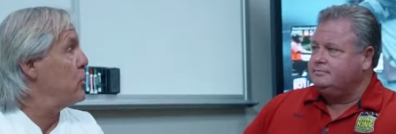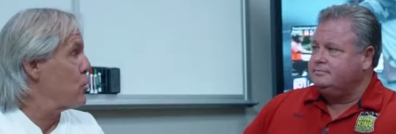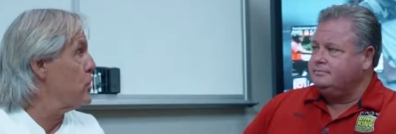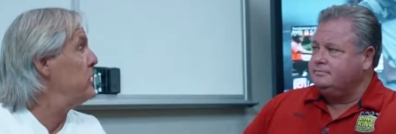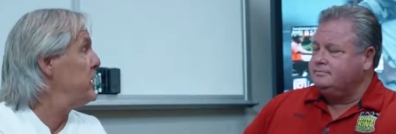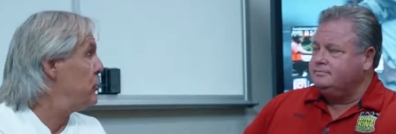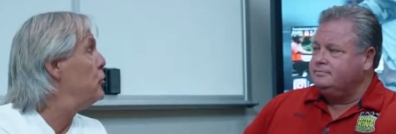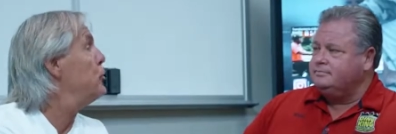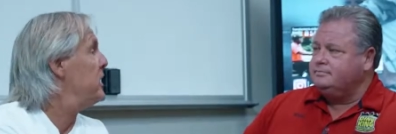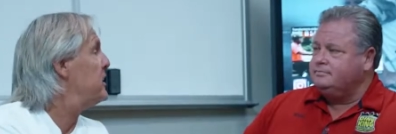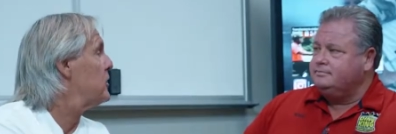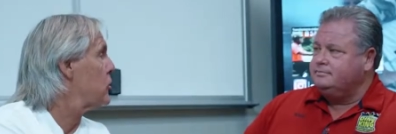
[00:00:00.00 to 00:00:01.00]
Speaker 1: you really do
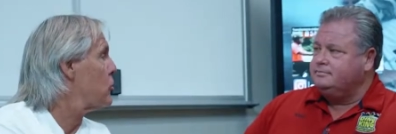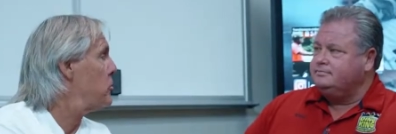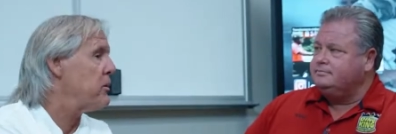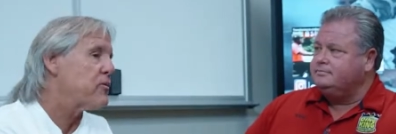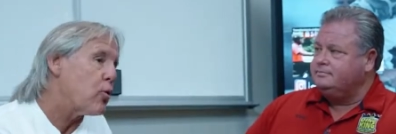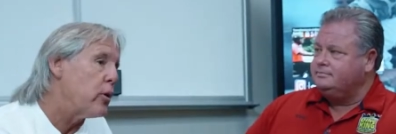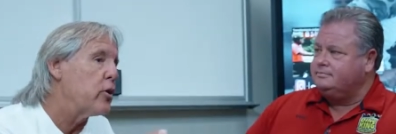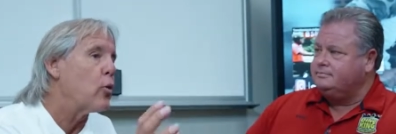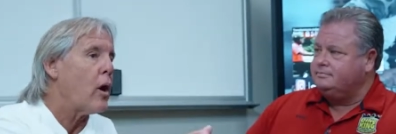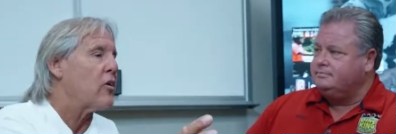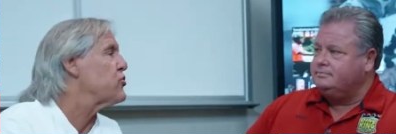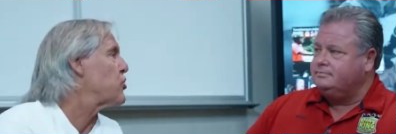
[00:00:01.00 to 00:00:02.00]
need to learn before you go
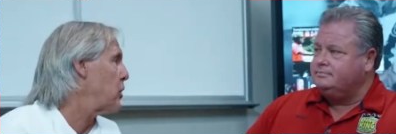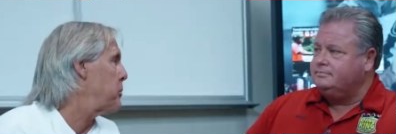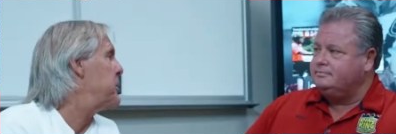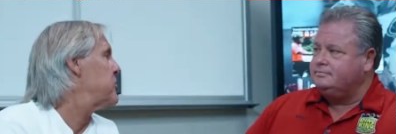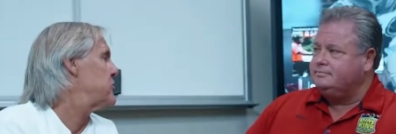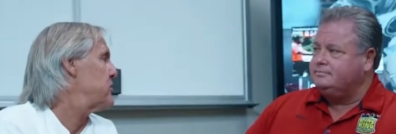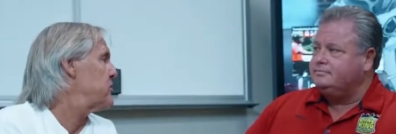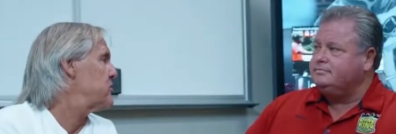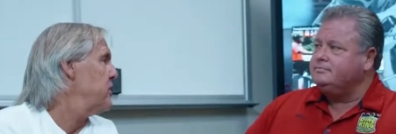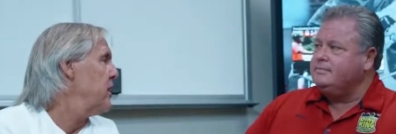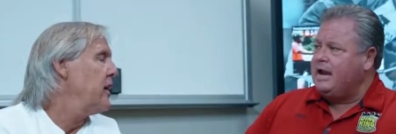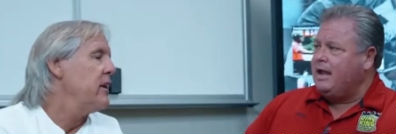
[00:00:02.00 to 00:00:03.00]
out and start a business.
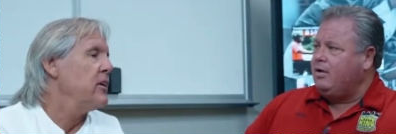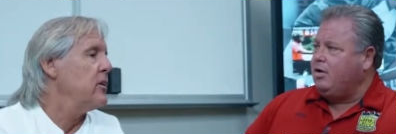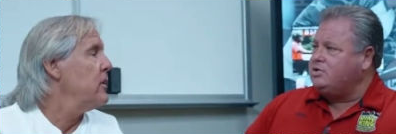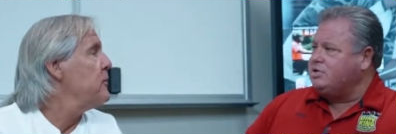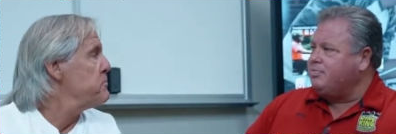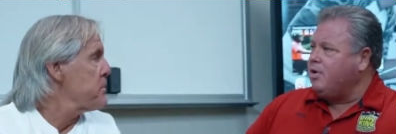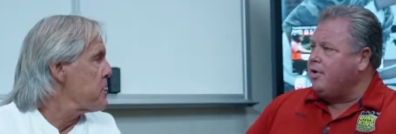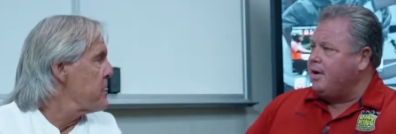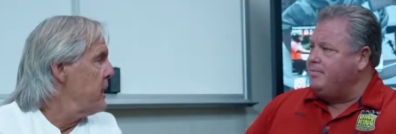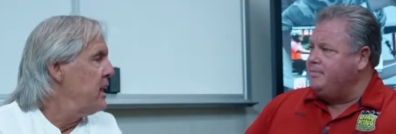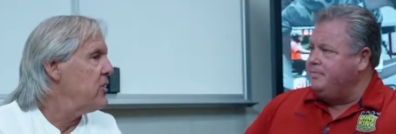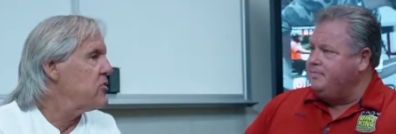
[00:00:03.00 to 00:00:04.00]
Speaker 2: How long's the program?
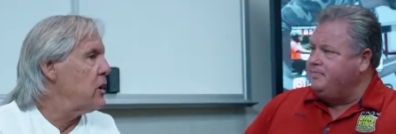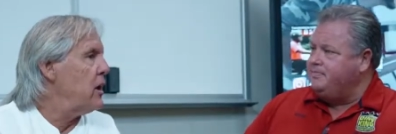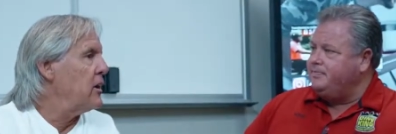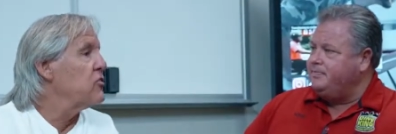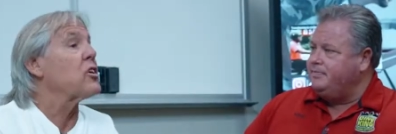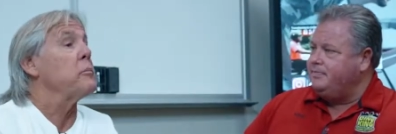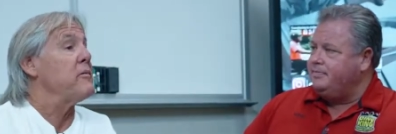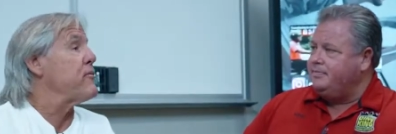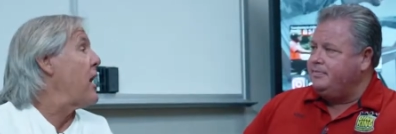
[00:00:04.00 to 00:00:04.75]
Speaker 1: It's a, it's going to be